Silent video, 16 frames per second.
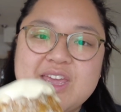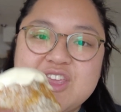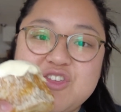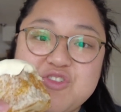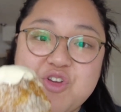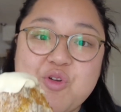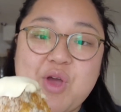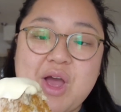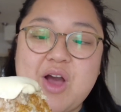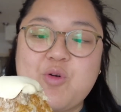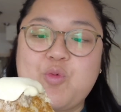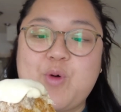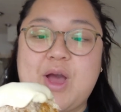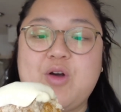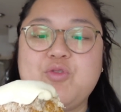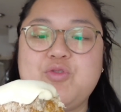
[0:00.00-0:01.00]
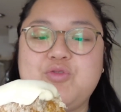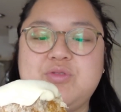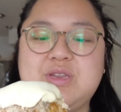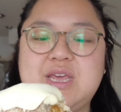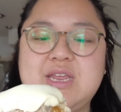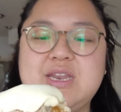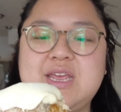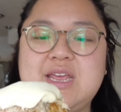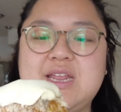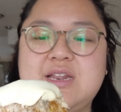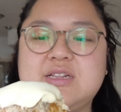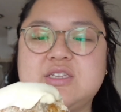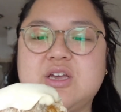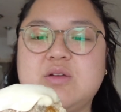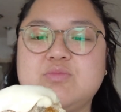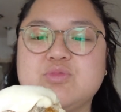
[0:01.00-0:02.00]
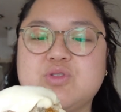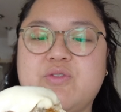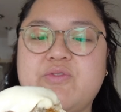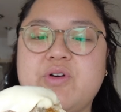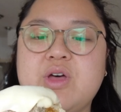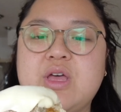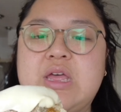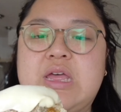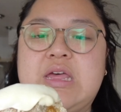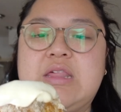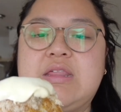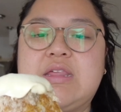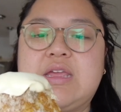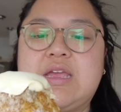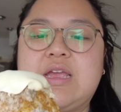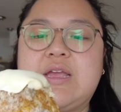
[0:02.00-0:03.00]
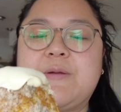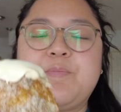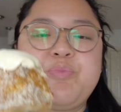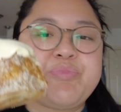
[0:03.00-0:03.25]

You know how well you did in terms of the,